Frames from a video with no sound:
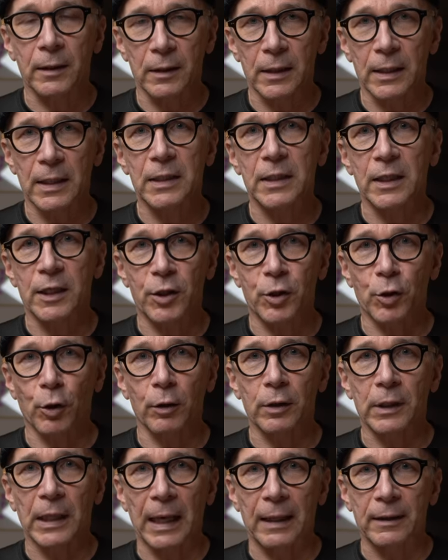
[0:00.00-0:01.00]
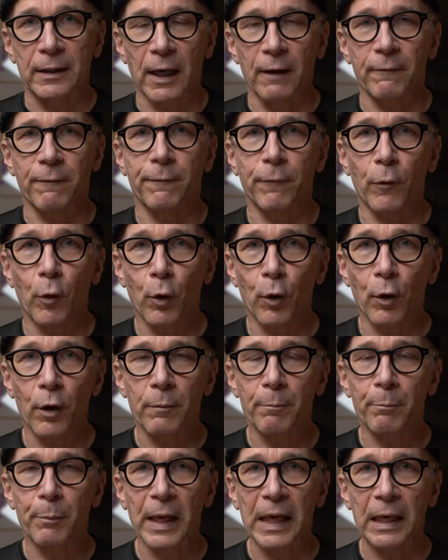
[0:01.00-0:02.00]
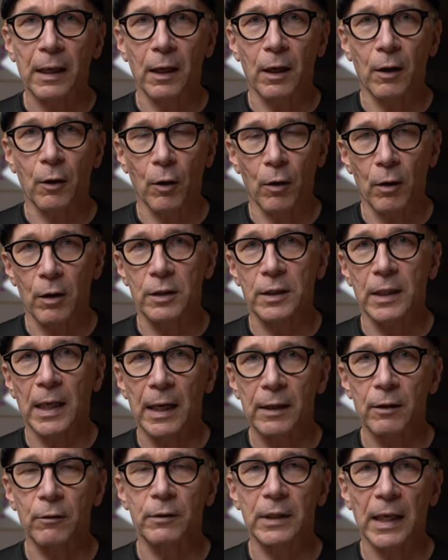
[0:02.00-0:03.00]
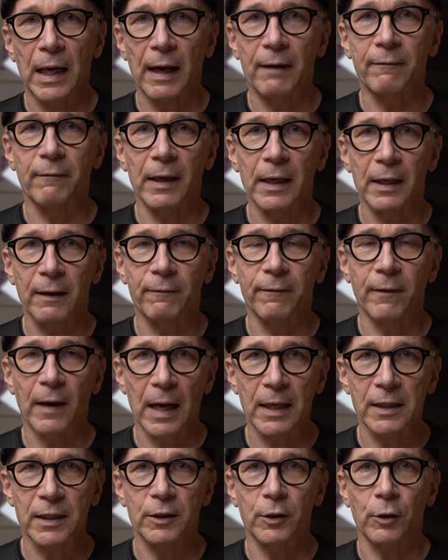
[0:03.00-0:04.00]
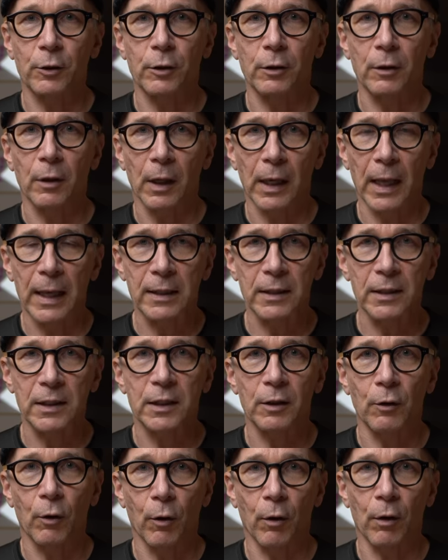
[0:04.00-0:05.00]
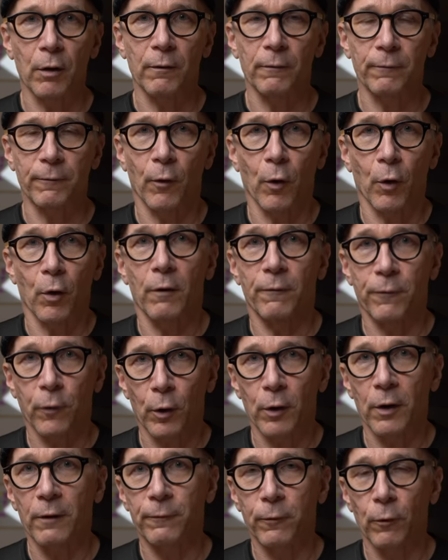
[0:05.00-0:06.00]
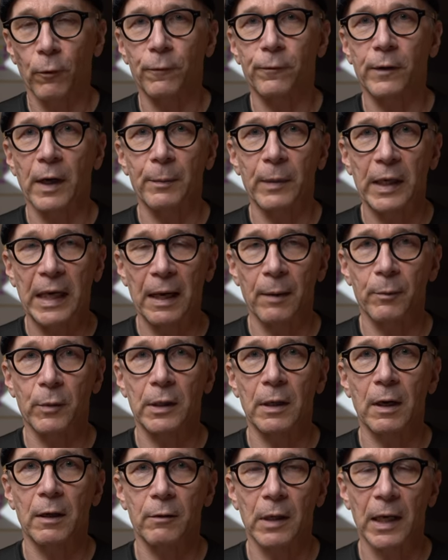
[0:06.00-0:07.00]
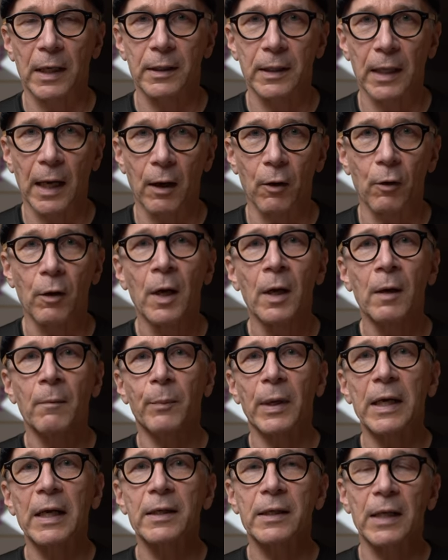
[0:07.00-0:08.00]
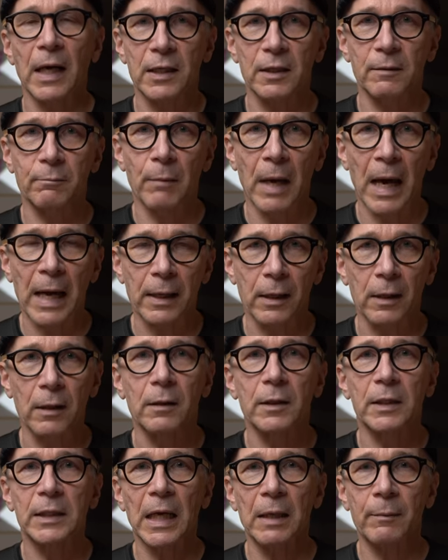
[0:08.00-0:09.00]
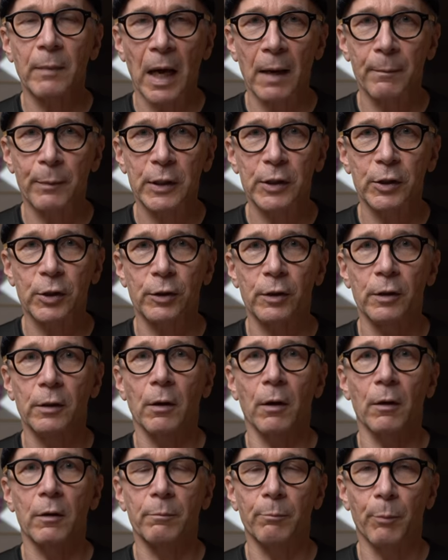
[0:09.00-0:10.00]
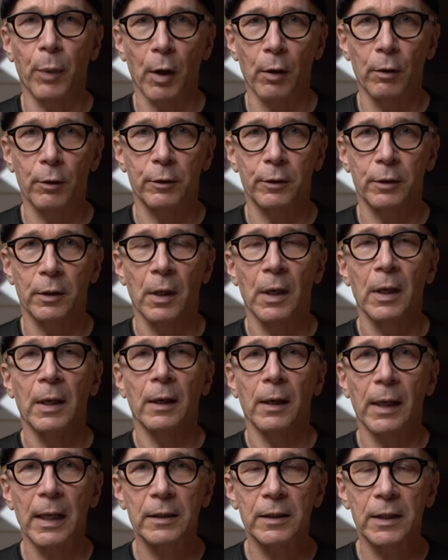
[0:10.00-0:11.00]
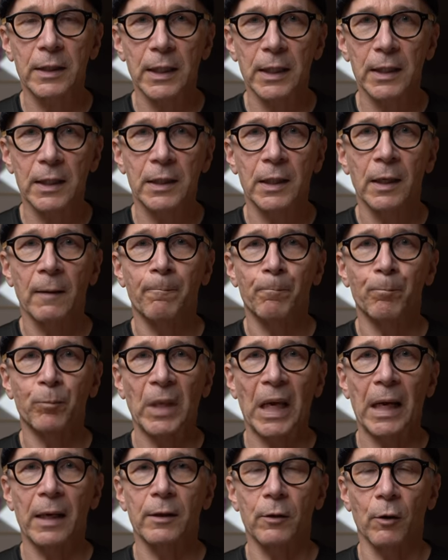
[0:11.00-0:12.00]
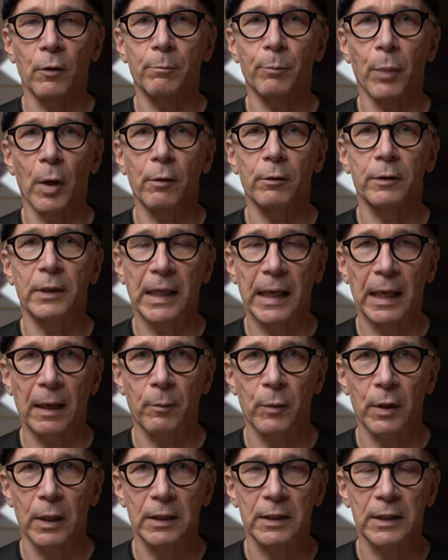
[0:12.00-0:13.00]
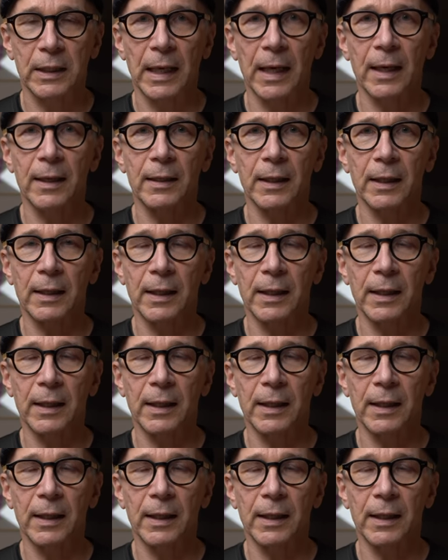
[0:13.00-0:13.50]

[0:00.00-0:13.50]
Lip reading: this is shot at f4 because I don't have any faster lens on for a full-frame camera right now. But it doesn't matter. Same aperture on both lenses and on both cameras. And